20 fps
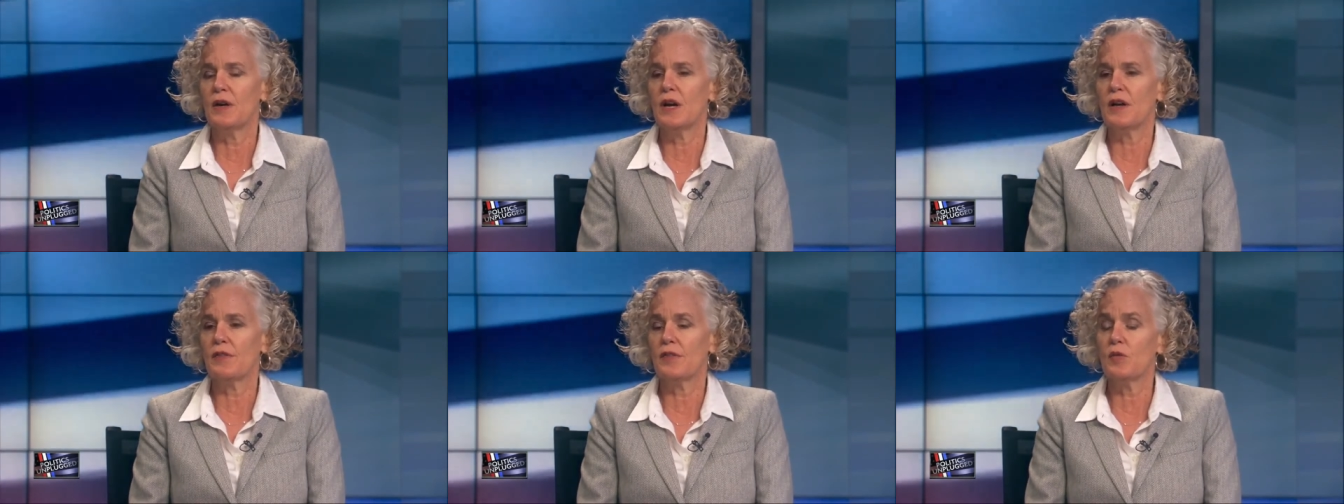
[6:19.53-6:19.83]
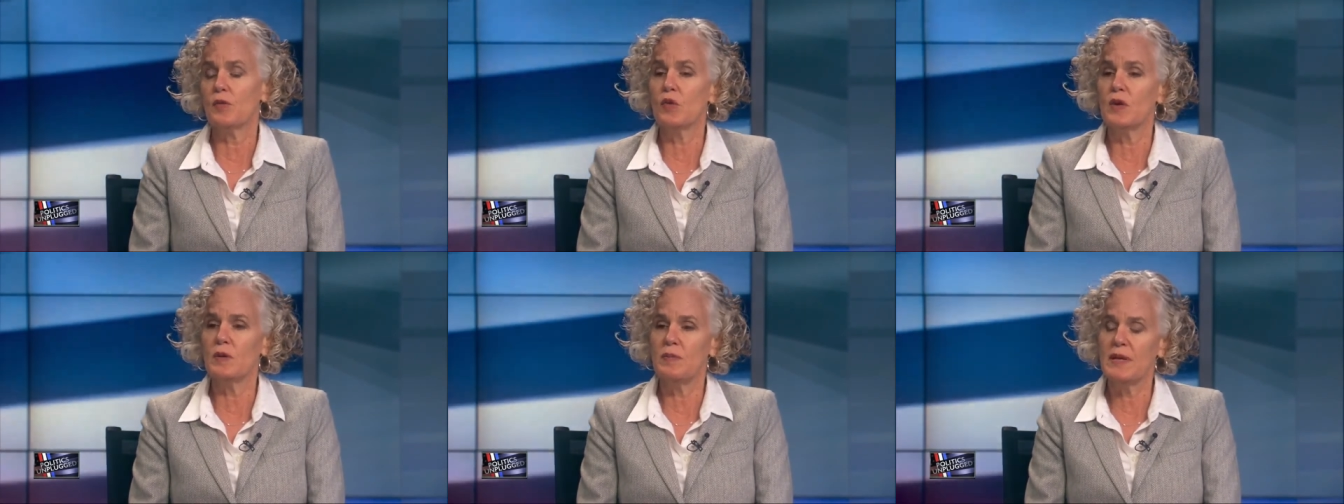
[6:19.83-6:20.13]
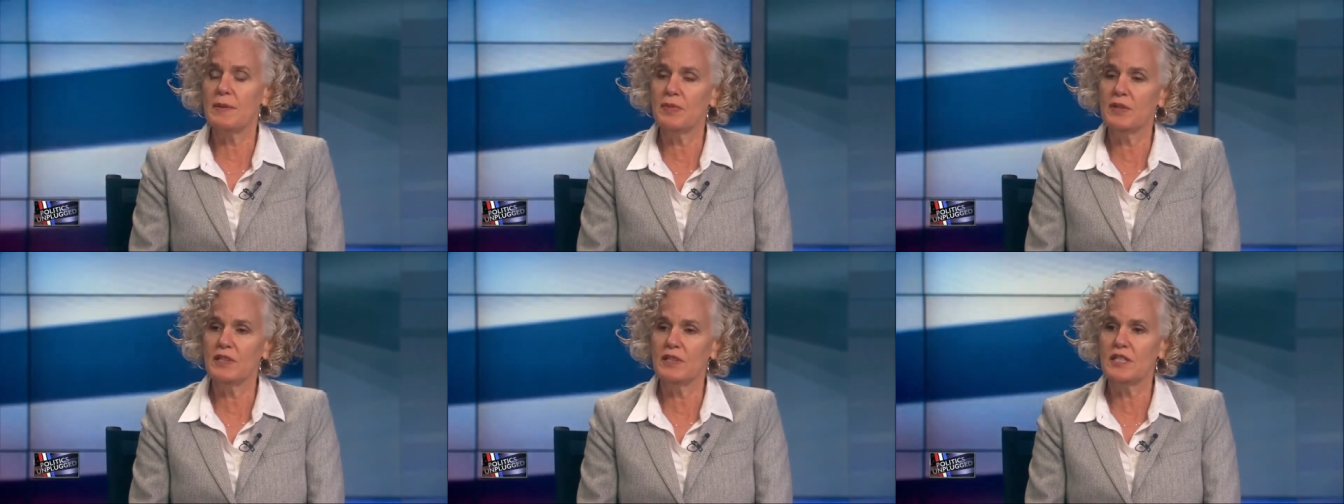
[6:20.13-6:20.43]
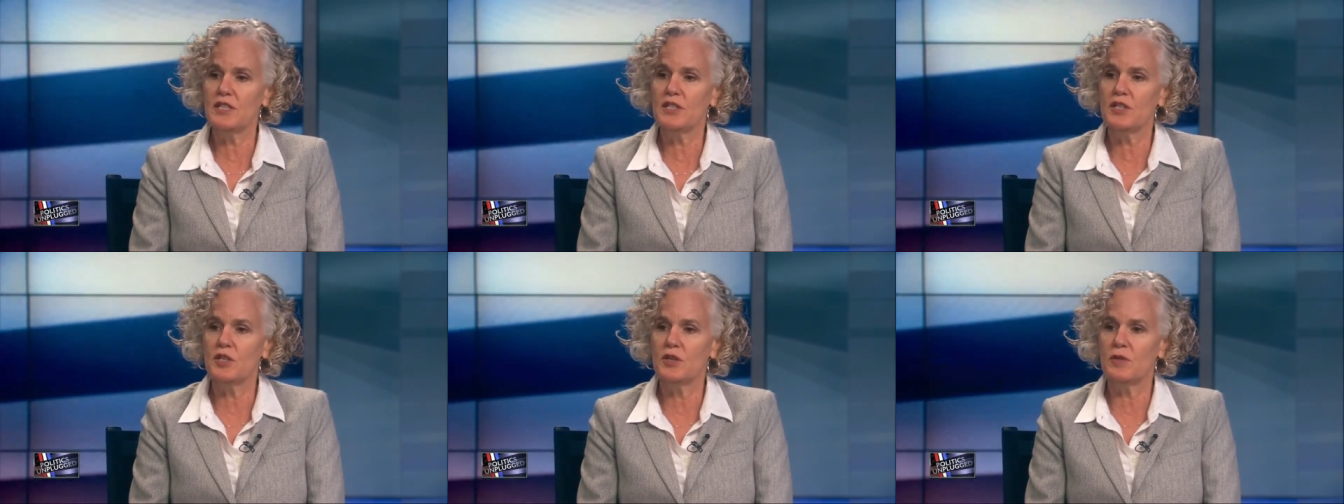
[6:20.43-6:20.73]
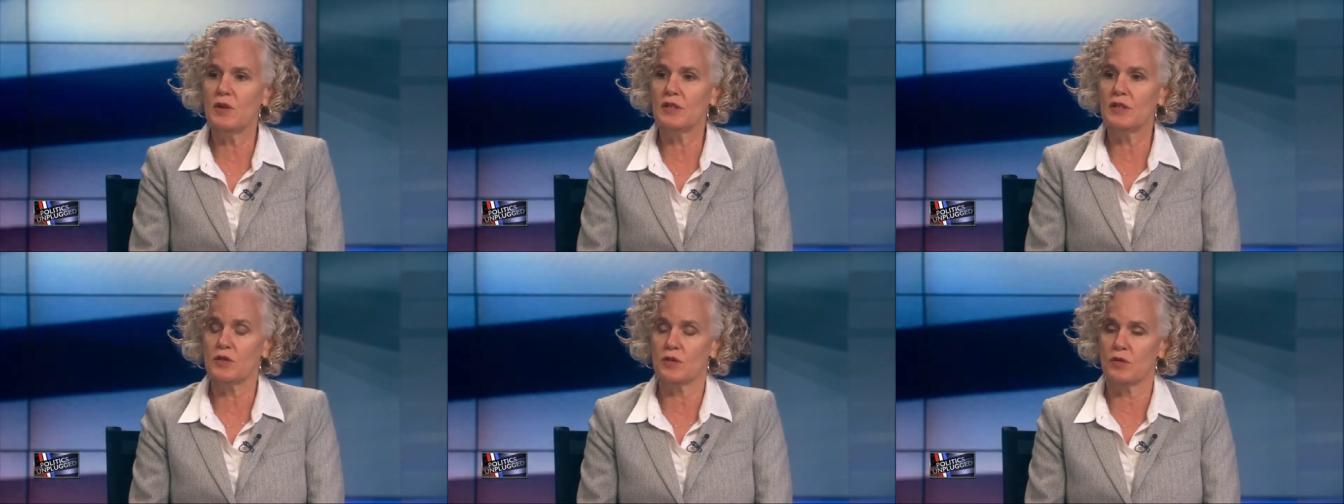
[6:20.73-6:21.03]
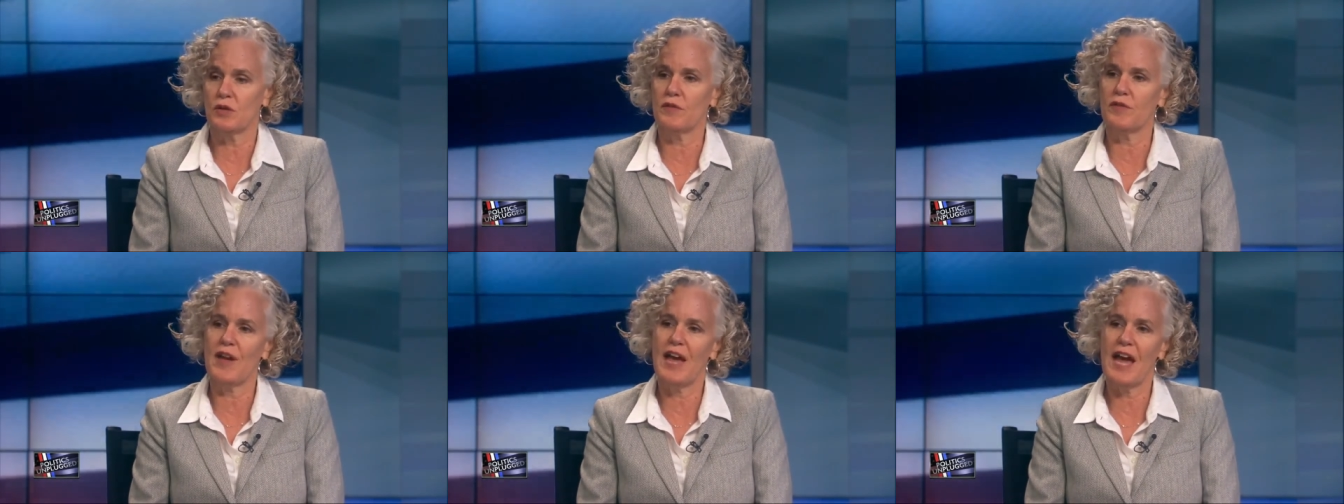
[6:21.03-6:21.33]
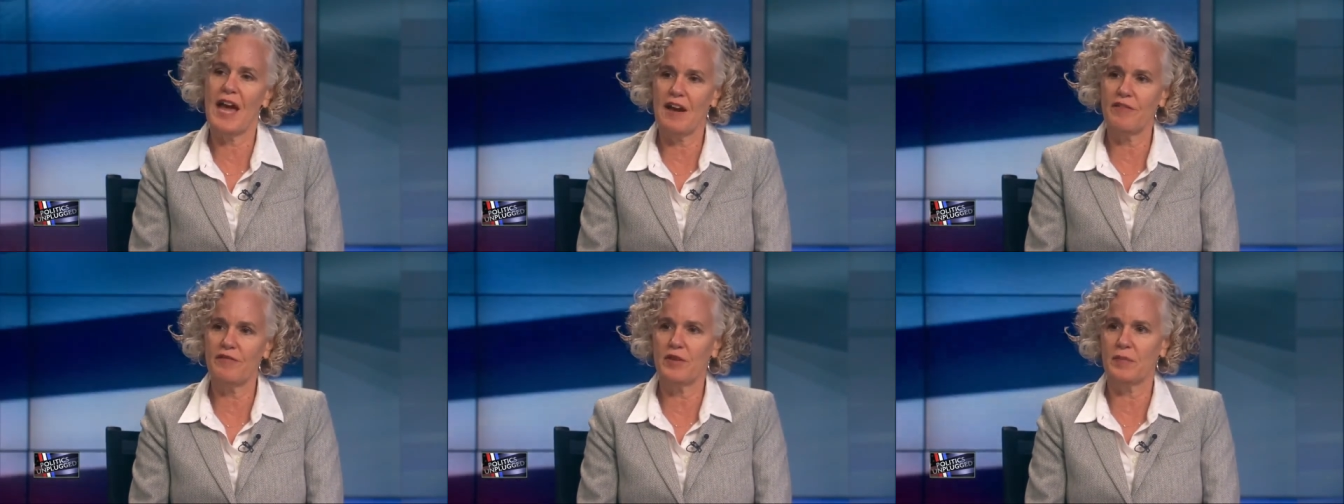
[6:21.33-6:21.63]
I think when people issue a sort of
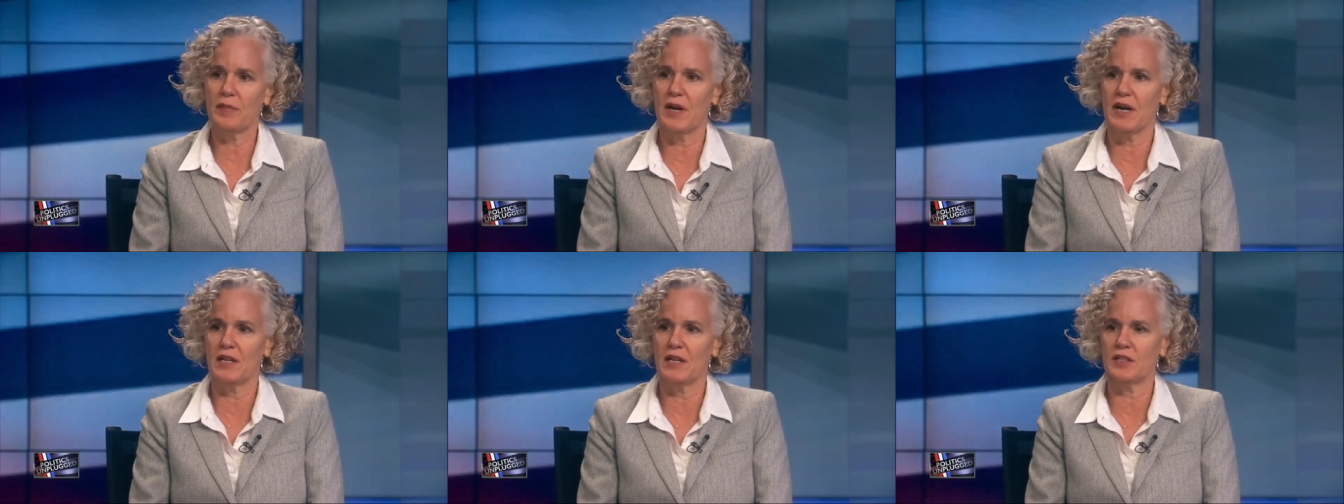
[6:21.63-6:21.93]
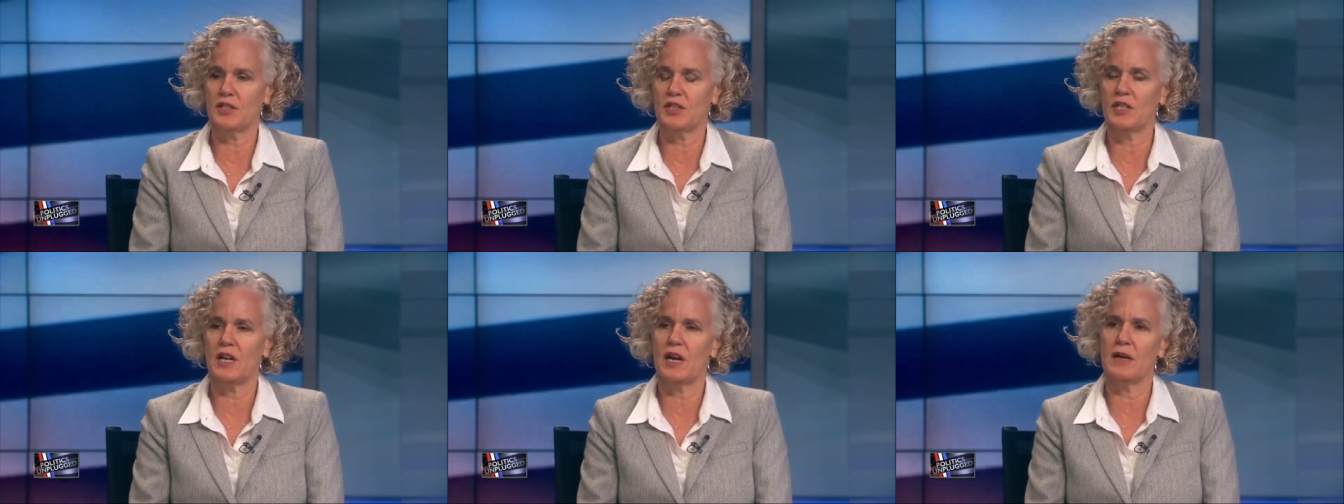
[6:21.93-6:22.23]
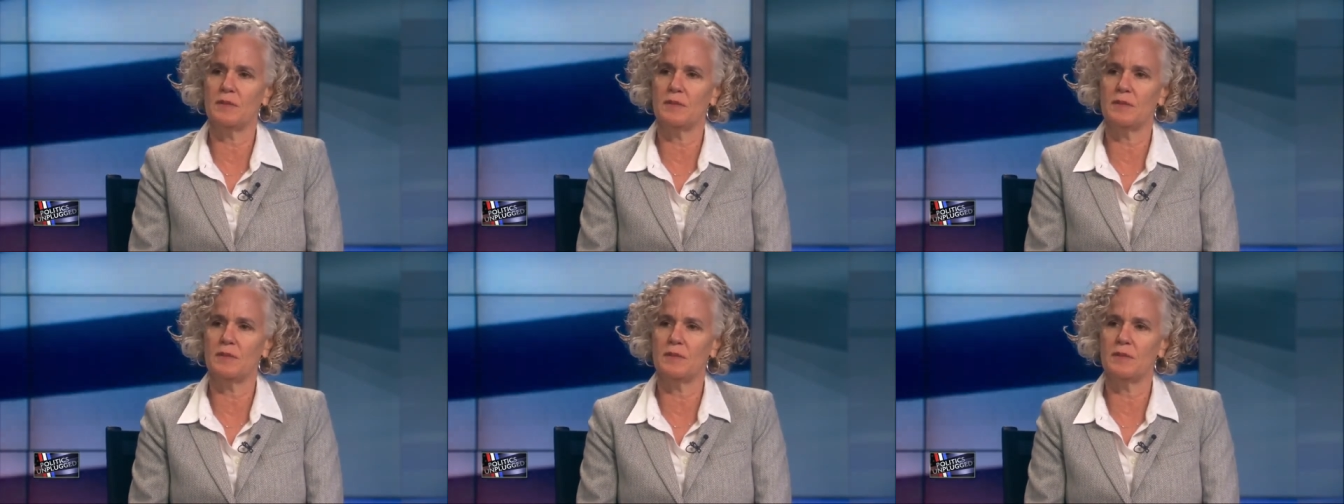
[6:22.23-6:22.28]
half apology,